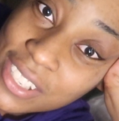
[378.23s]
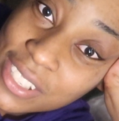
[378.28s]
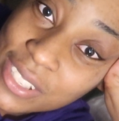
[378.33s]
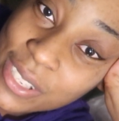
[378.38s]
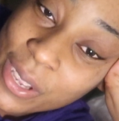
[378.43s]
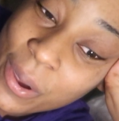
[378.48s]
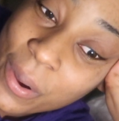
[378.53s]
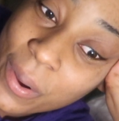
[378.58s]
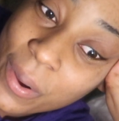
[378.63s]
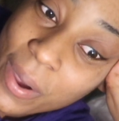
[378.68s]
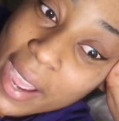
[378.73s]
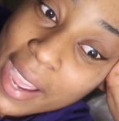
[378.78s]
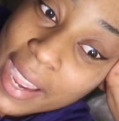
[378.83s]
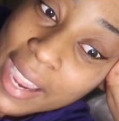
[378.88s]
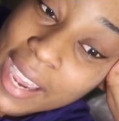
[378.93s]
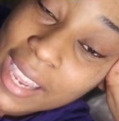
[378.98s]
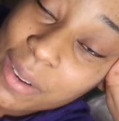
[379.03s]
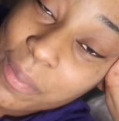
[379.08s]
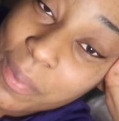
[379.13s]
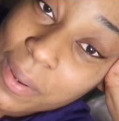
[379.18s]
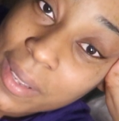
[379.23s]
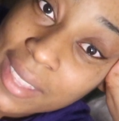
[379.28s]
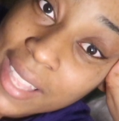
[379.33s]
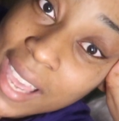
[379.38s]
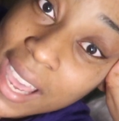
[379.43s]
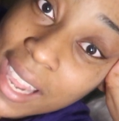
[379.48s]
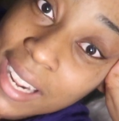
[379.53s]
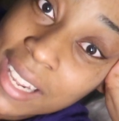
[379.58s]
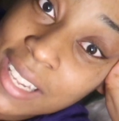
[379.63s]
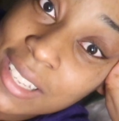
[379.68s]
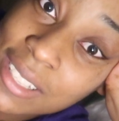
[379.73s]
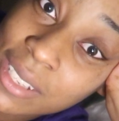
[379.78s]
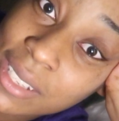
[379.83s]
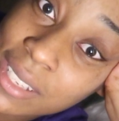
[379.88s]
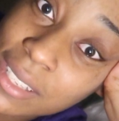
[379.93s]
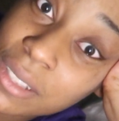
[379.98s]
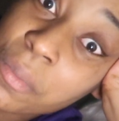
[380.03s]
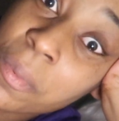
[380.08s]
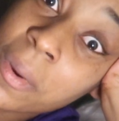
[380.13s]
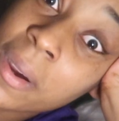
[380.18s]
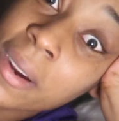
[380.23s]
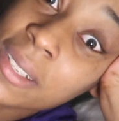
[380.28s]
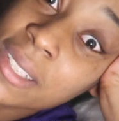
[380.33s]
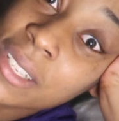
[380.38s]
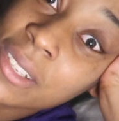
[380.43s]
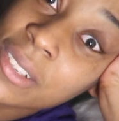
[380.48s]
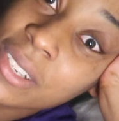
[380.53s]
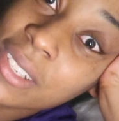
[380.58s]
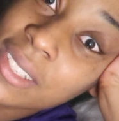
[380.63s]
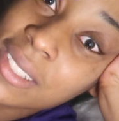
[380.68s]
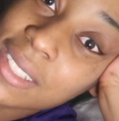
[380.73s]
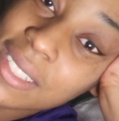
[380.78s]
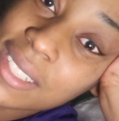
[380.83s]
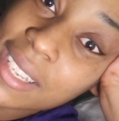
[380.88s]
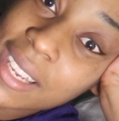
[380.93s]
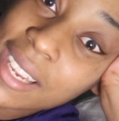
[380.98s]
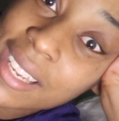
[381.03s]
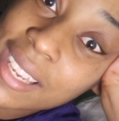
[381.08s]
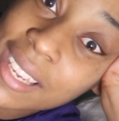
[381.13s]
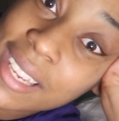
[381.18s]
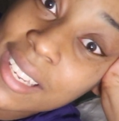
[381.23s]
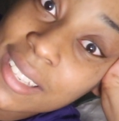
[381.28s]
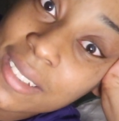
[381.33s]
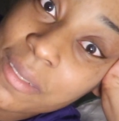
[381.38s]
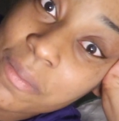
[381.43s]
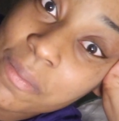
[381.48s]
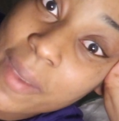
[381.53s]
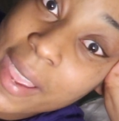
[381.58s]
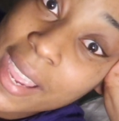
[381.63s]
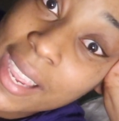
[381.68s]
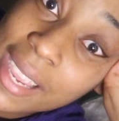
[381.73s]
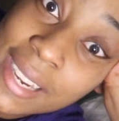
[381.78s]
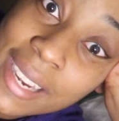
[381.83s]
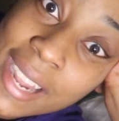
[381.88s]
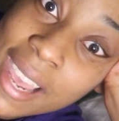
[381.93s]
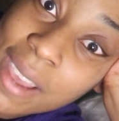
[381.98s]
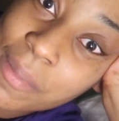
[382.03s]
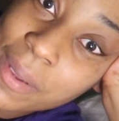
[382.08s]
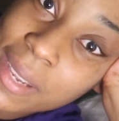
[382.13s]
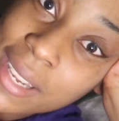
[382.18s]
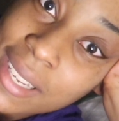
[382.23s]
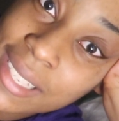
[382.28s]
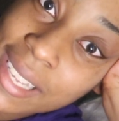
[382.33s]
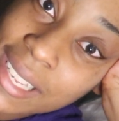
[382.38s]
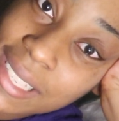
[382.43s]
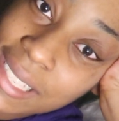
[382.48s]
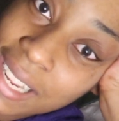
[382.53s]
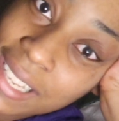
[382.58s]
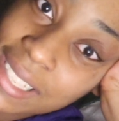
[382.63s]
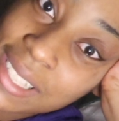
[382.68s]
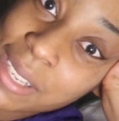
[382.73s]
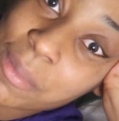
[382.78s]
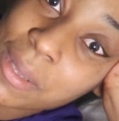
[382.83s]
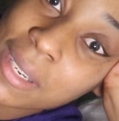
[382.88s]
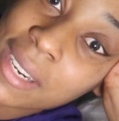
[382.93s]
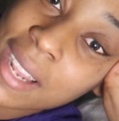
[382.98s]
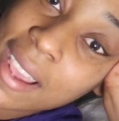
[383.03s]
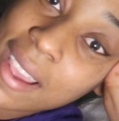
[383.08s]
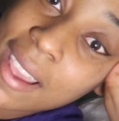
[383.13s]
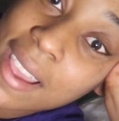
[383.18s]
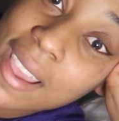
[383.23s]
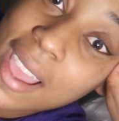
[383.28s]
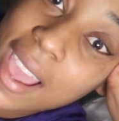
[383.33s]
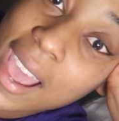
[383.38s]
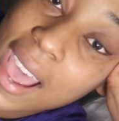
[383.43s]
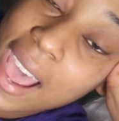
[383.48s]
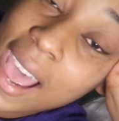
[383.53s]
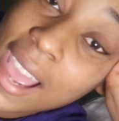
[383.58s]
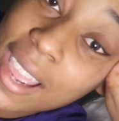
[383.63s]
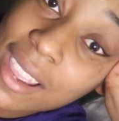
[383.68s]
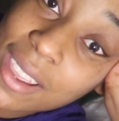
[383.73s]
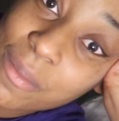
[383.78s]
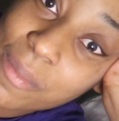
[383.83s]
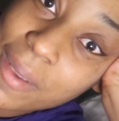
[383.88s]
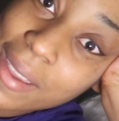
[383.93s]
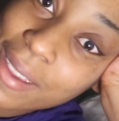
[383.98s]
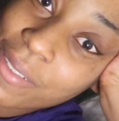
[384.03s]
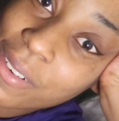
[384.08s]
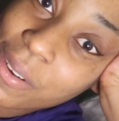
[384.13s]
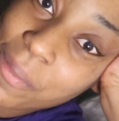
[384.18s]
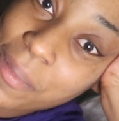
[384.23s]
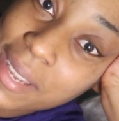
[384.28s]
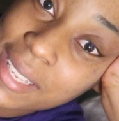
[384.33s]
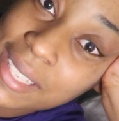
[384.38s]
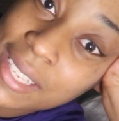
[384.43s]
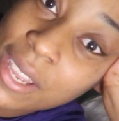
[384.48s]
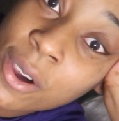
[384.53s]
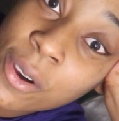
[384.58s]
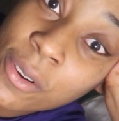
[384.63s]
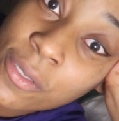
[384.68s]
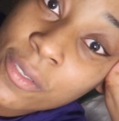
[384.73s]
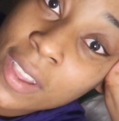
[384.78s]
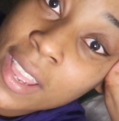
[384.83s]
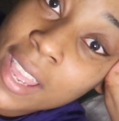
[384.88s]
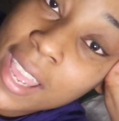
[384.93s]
So I got to put that in so that the bartender can get making that, because that's not something that I can make for myself.